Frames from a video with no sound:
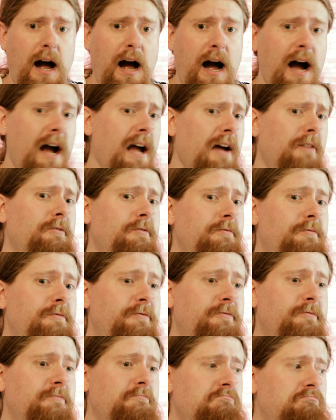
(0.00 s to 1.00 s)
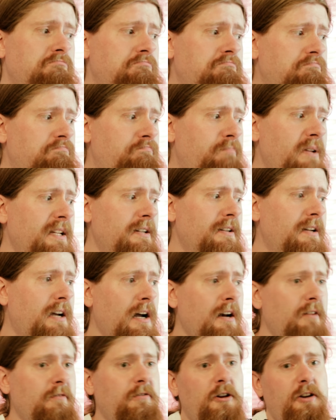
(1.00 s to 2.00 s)
I've been
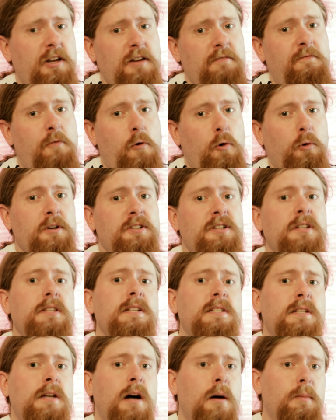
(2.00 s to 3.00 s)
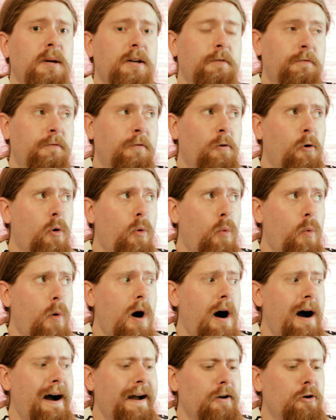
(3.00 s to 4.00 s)
kind of looking forward to this comic for a
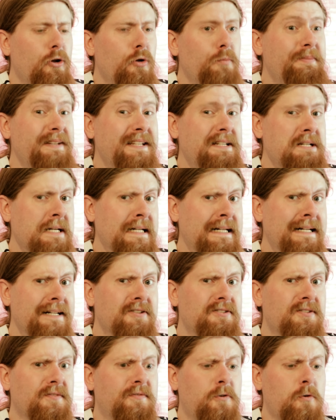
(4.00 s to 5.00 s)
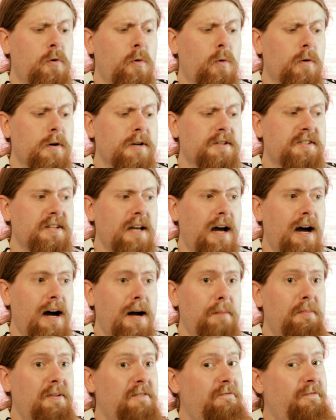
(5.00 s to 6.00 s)
while because, of course,
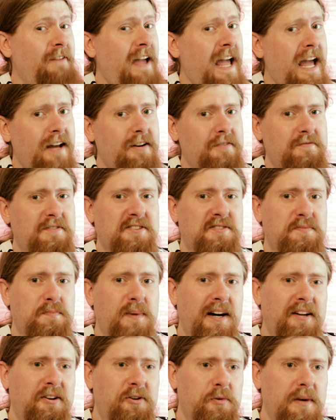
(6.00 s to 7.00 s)
I'm a fan of the Spider